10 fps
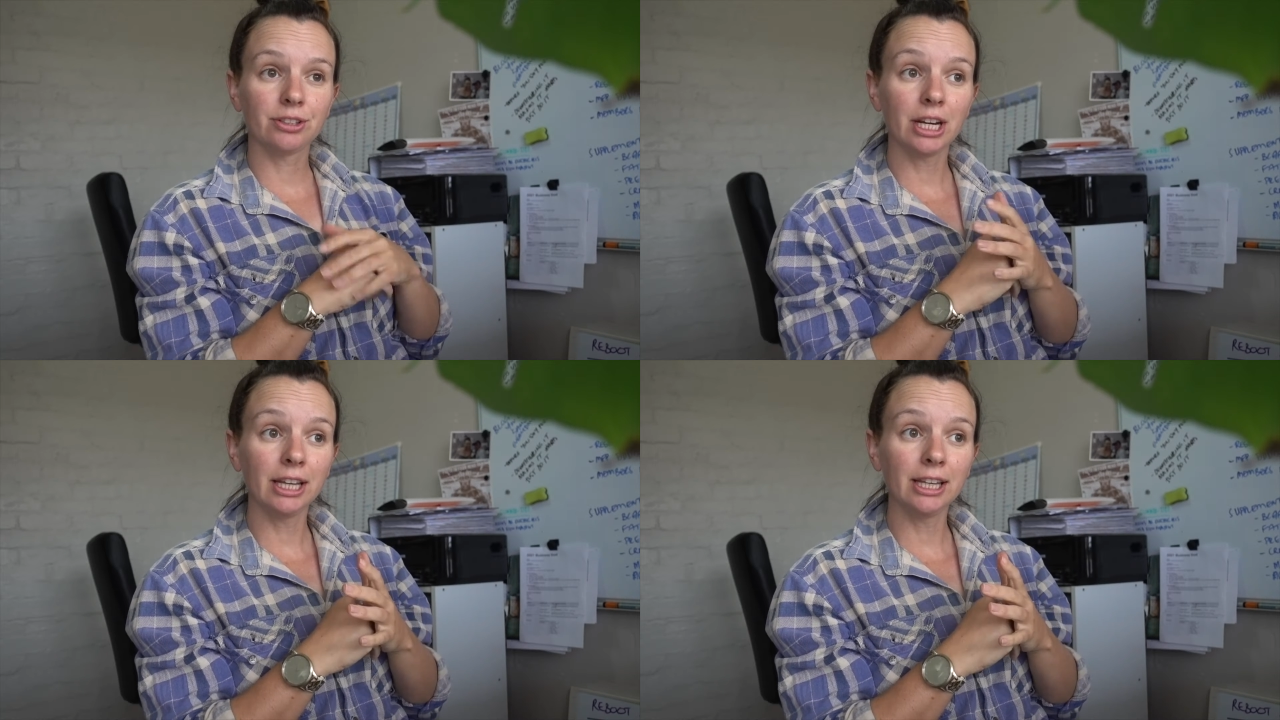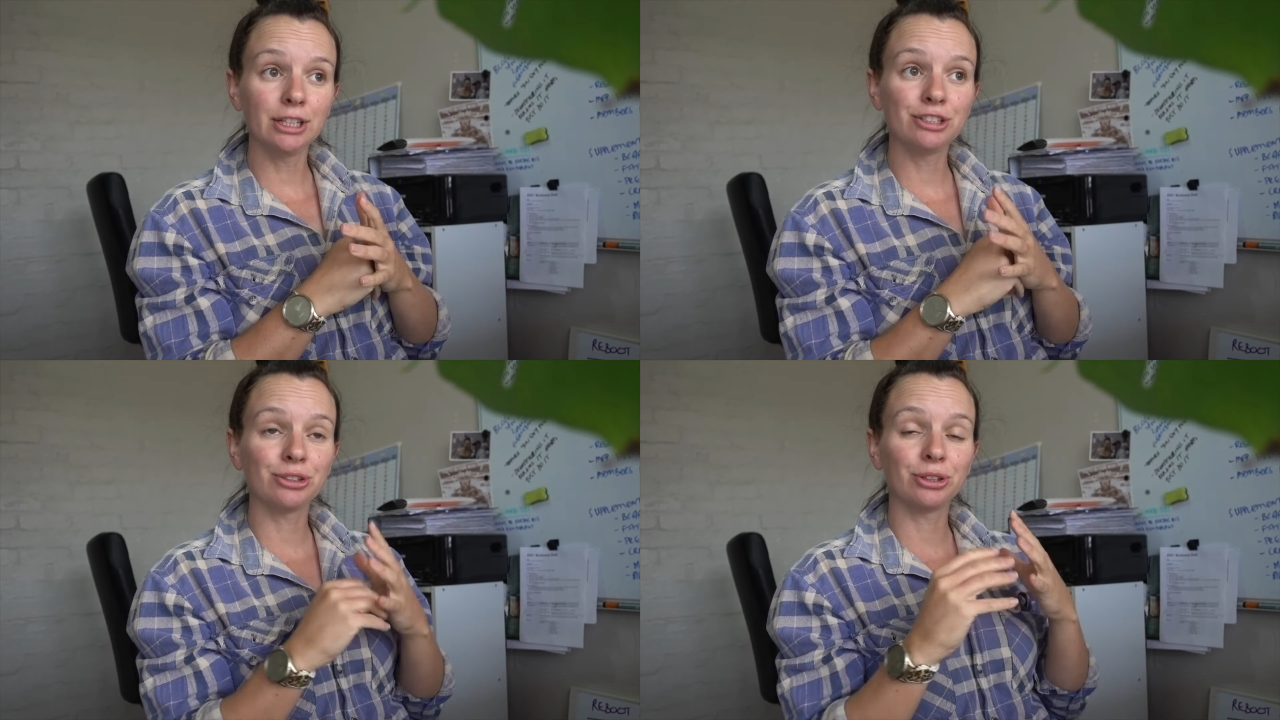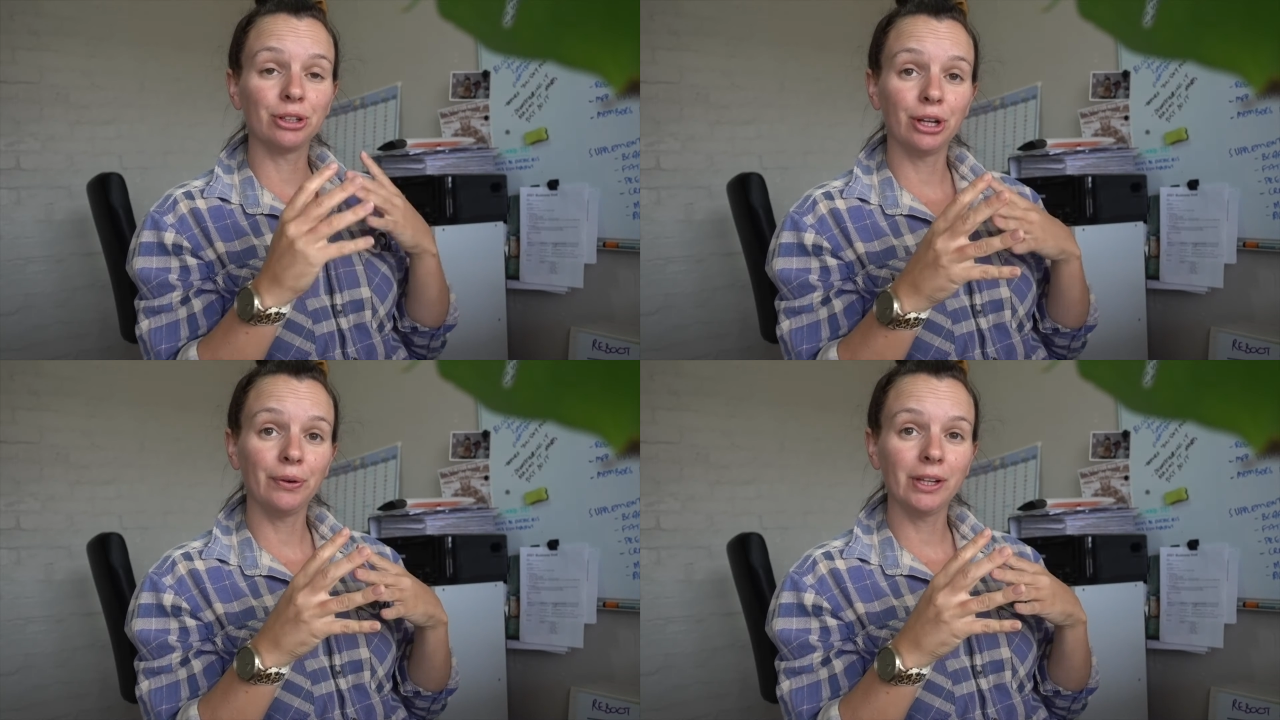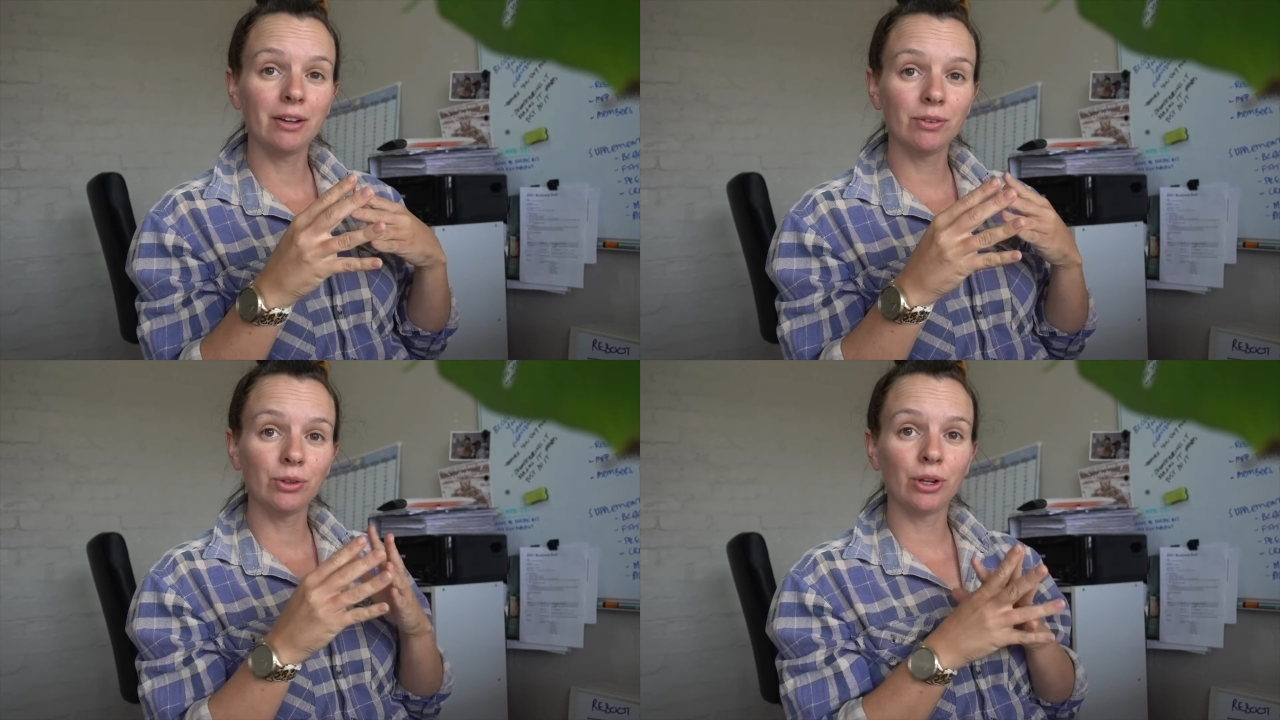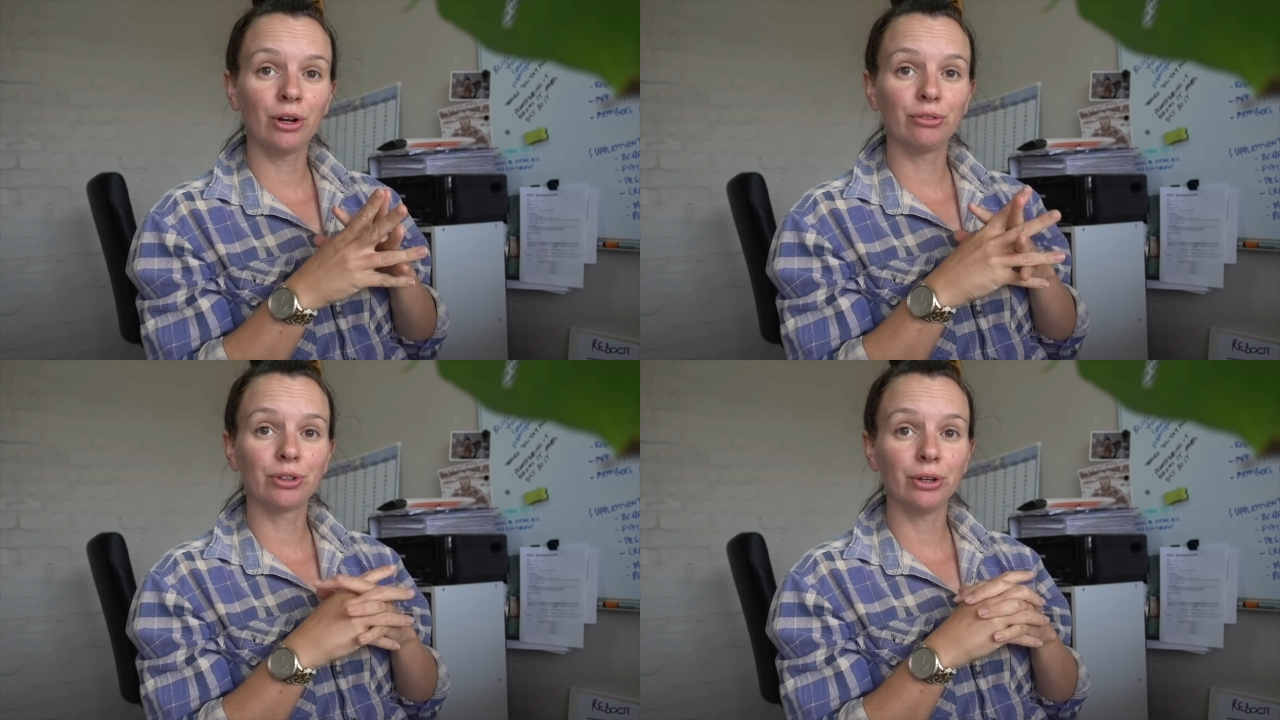challenge or the lower level
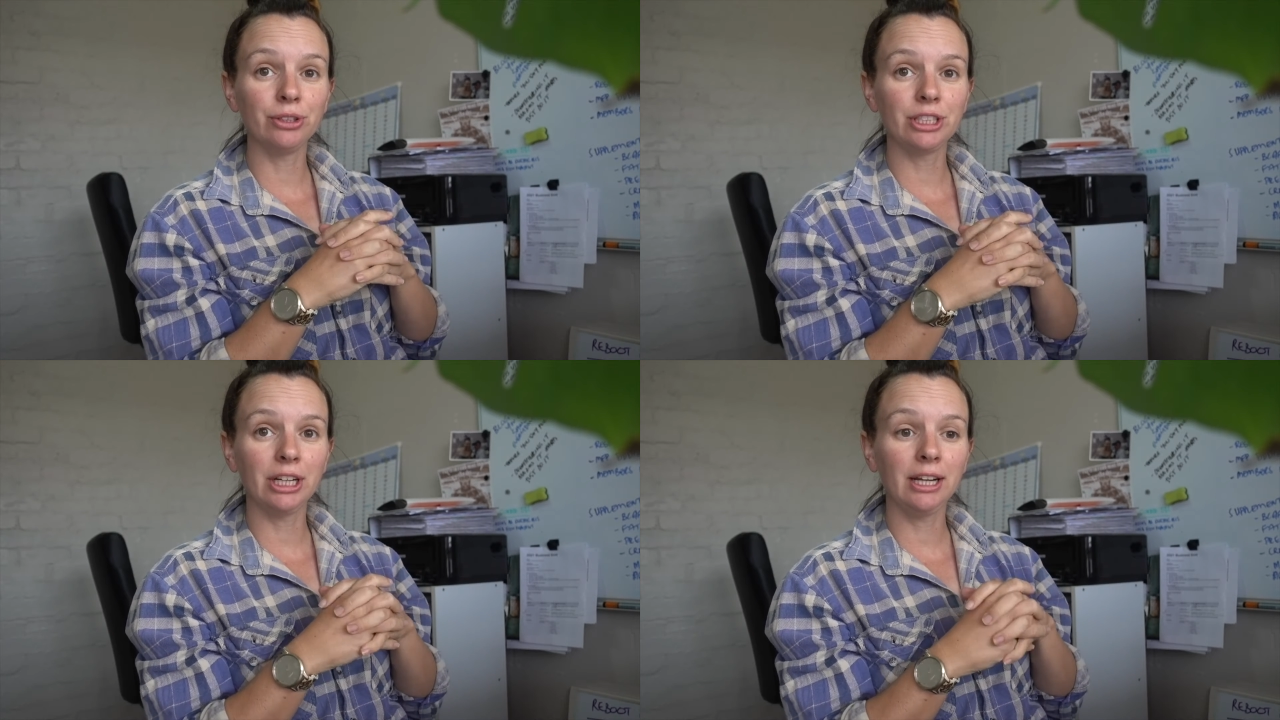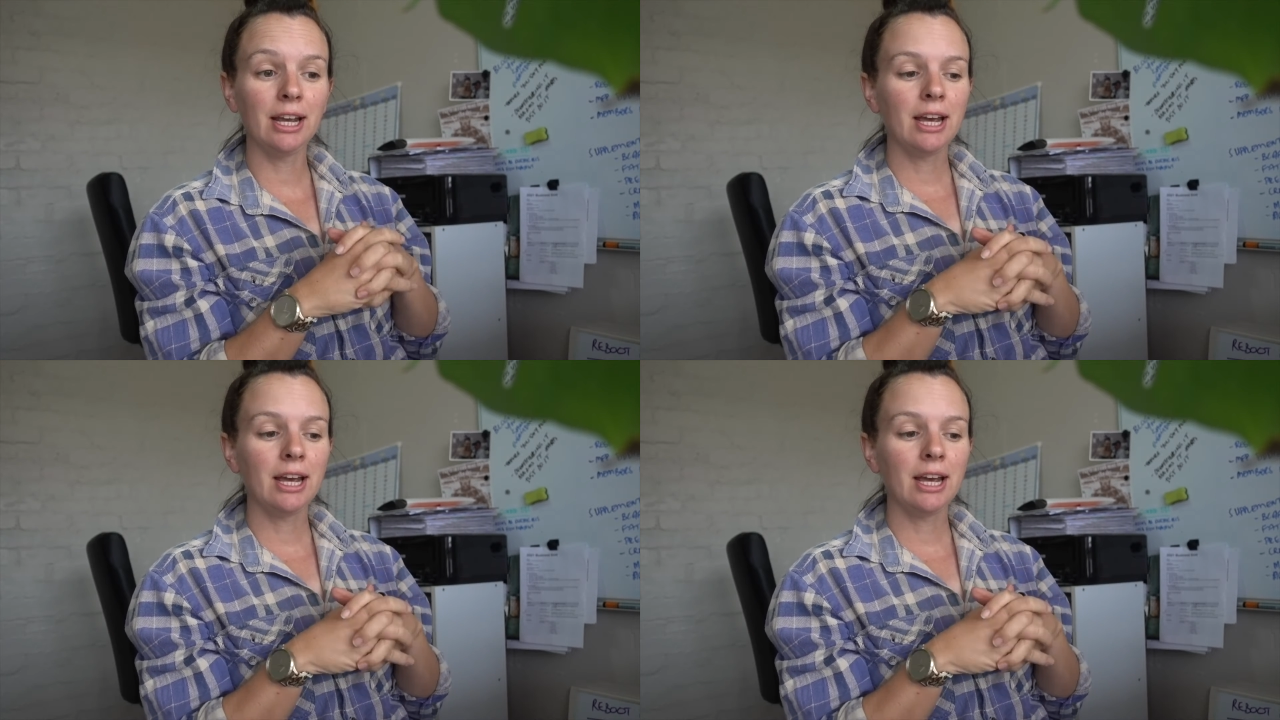of coaching.